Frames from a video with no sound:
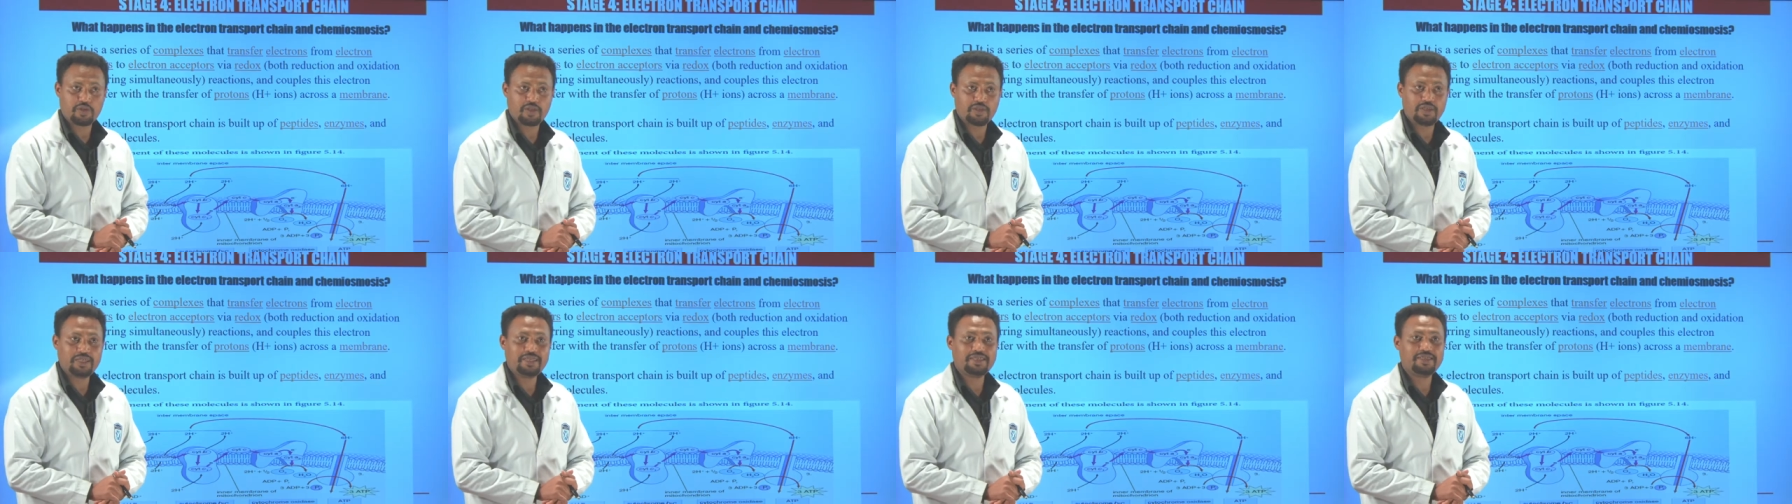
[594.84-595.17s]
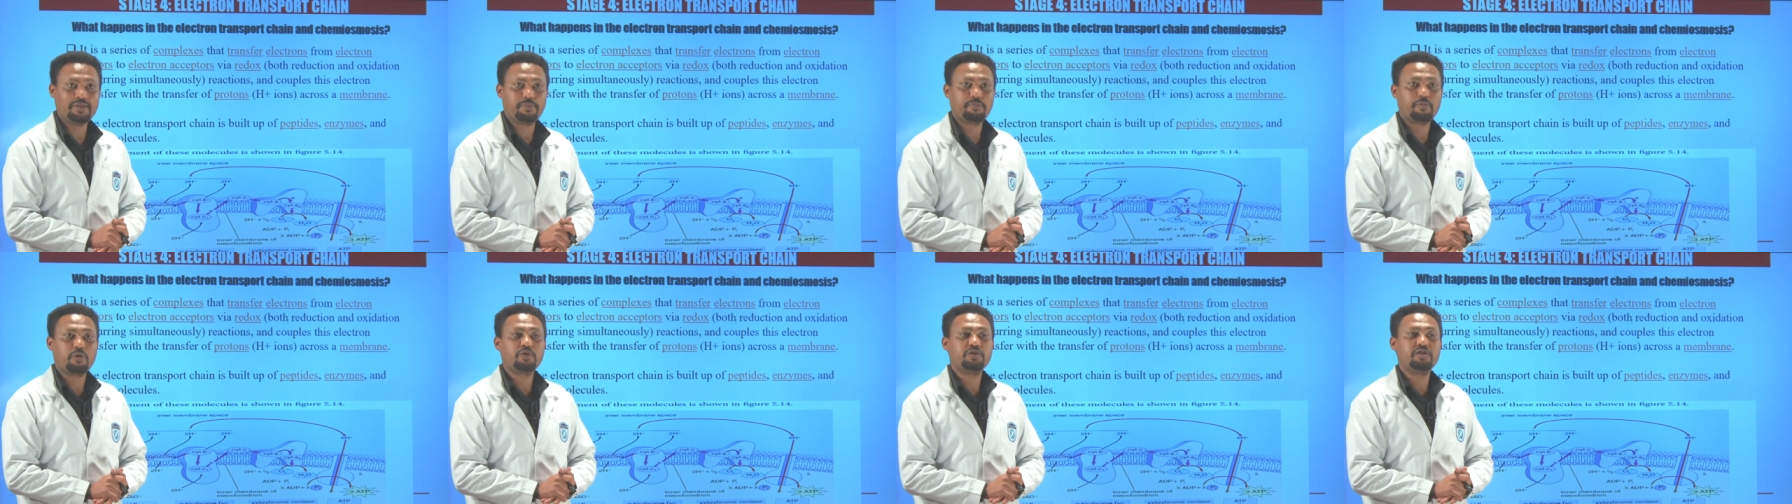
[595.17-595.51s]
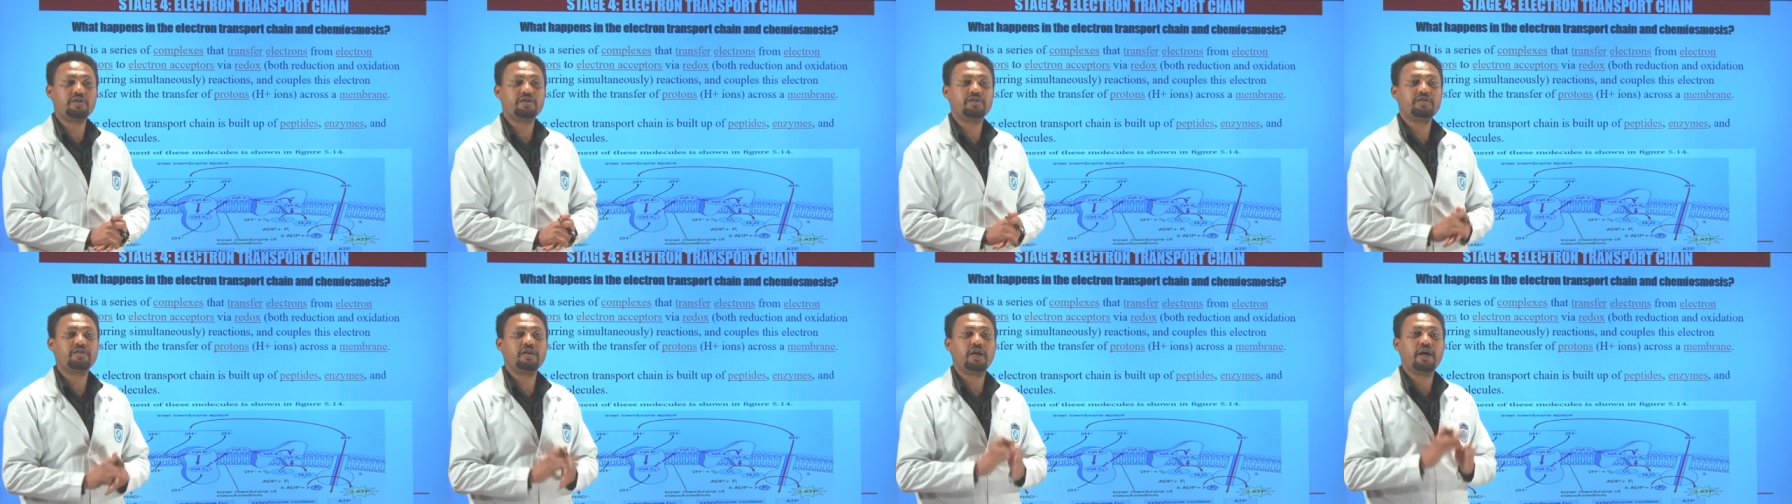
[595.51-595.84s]
it is the
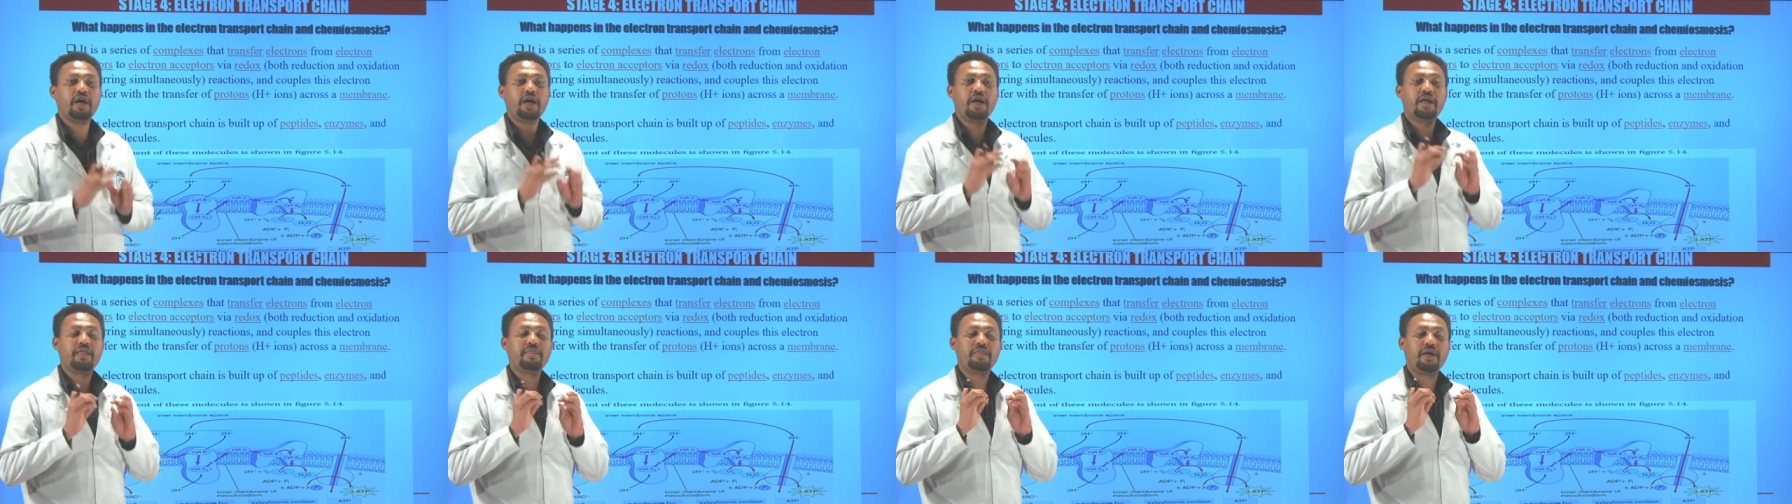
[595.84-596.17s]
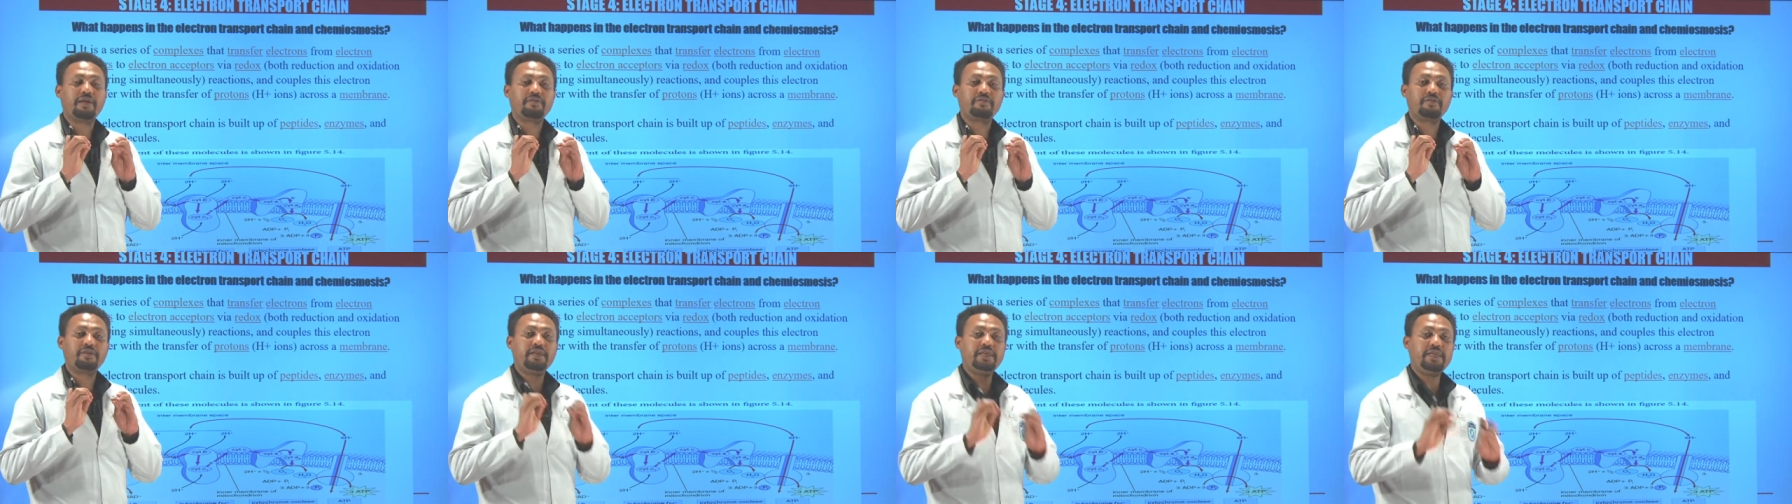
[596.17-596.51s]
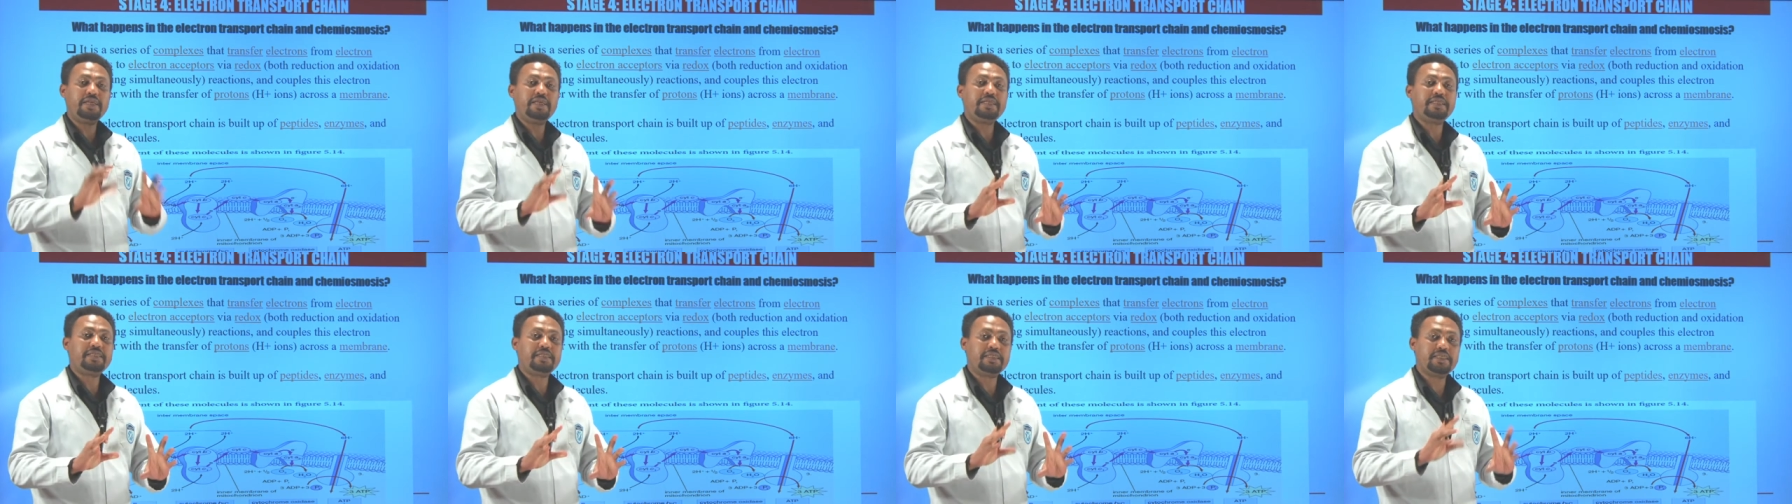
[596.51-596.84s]
process that
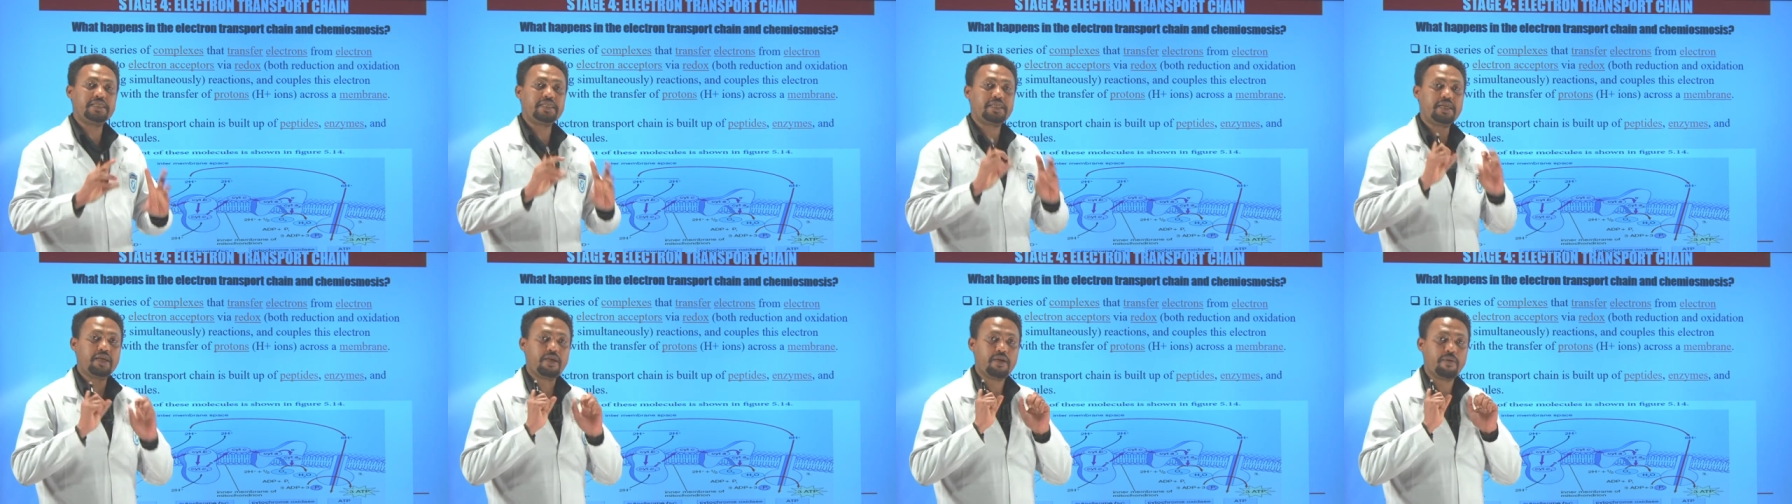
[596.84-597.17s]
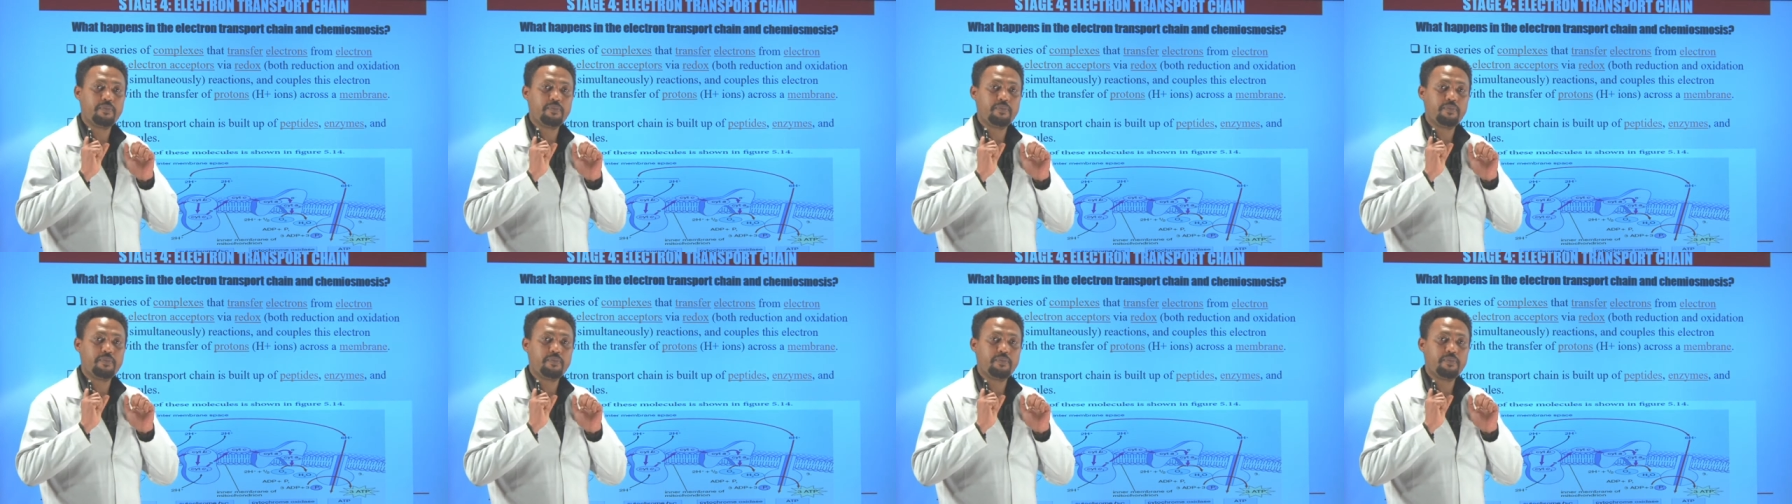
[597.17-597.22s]
releases